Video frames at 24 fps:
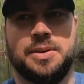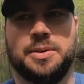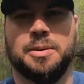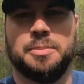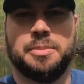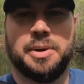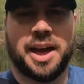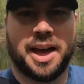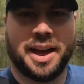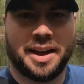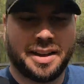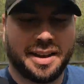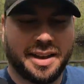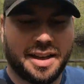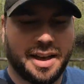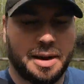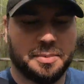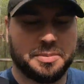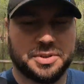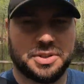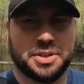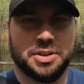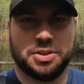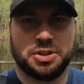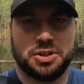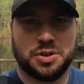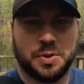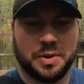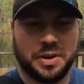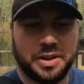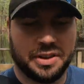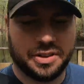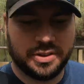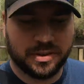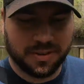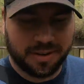We're back, episode
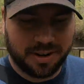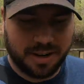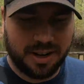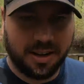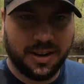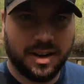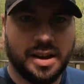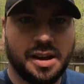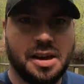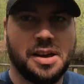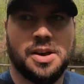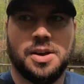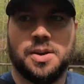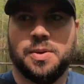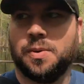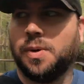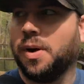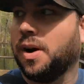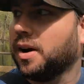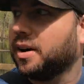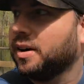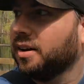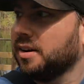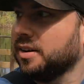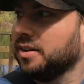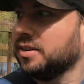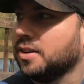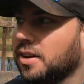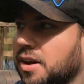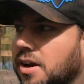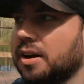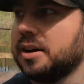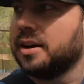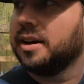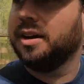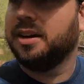23, walking and
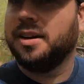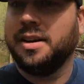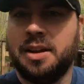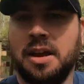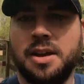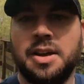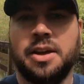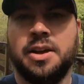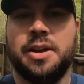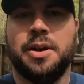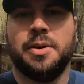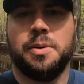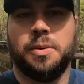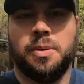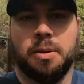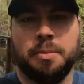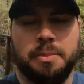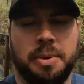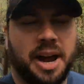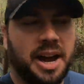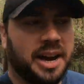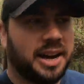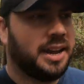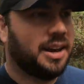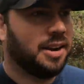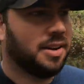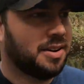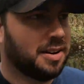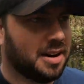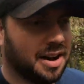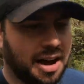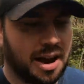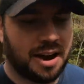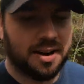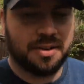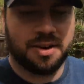talking. We're back here in
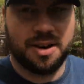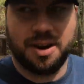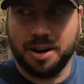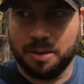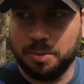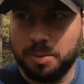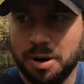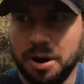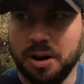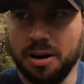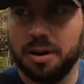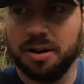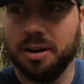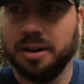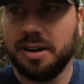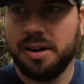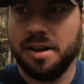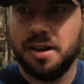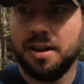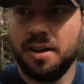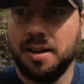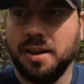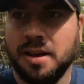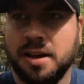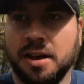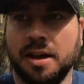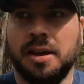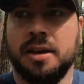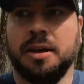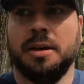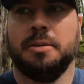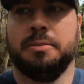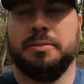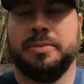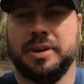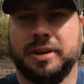High Rock Park
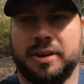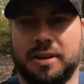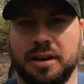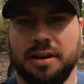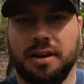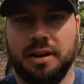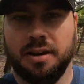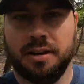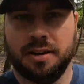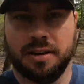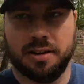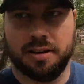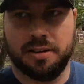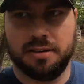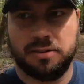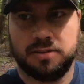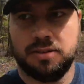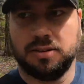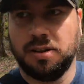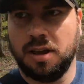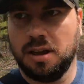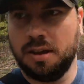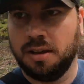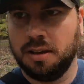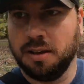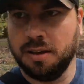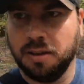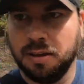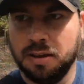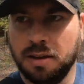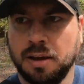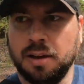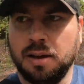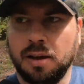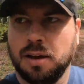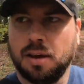because
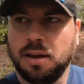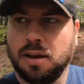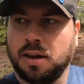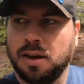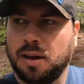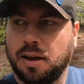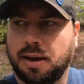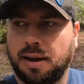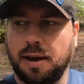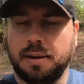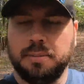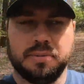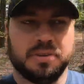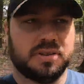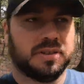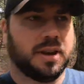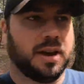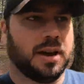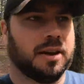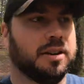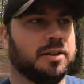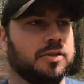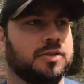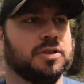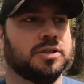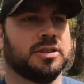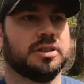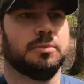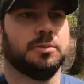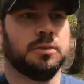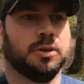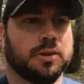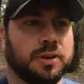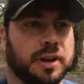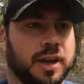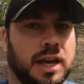I'm scouting for
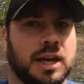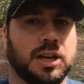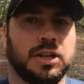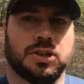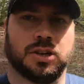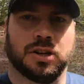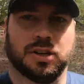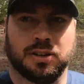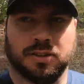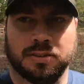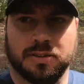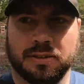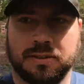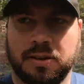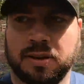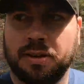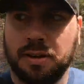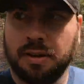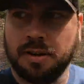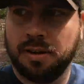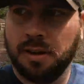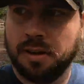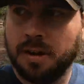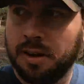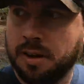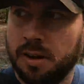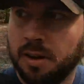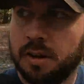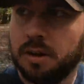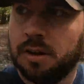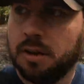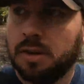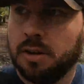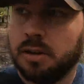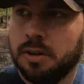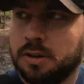some locations
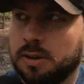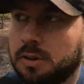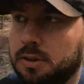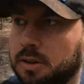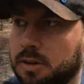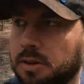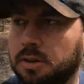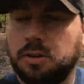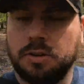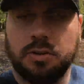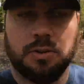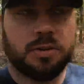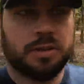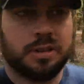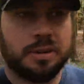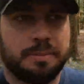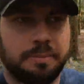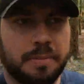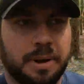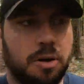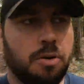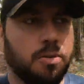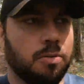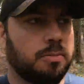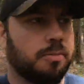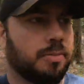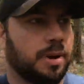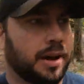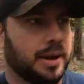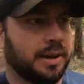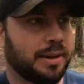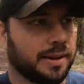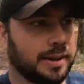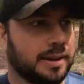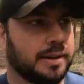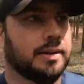to do some mountain
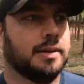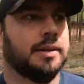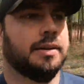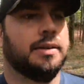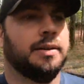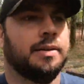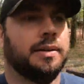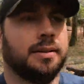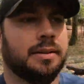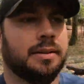biking.